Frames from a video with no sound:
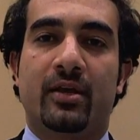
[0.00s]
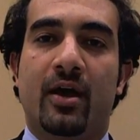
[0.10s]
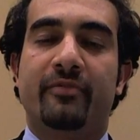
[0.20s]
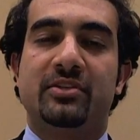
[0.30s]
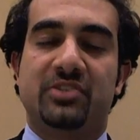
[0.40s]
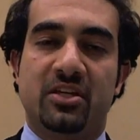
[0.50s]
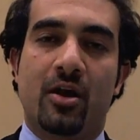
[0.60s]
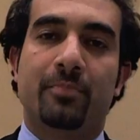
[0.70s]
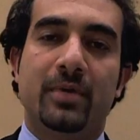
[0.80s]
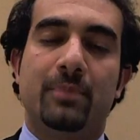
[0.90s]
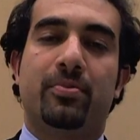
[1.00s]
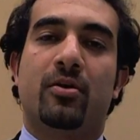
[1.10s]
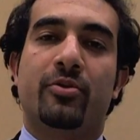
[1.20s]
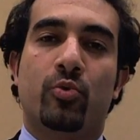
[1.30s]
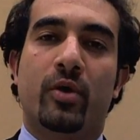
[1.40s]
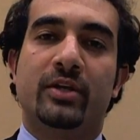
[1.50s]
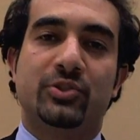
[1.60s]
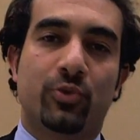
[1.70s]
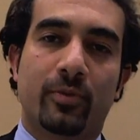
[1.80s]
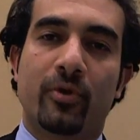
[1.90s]
and obviously young people are the
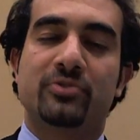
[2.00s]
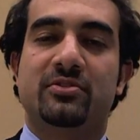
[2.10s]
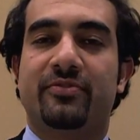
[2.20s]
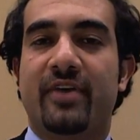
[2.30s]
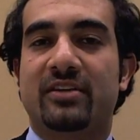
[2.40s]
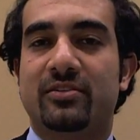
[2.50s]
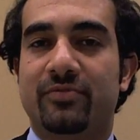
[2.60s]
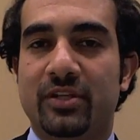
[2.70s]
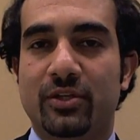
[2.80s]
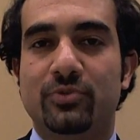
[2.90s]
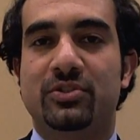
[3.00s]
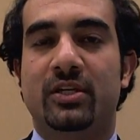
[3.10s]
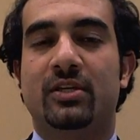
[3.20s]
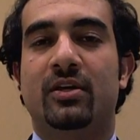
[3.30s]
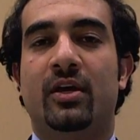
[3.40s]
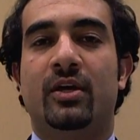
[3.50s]
ones who are most effectively using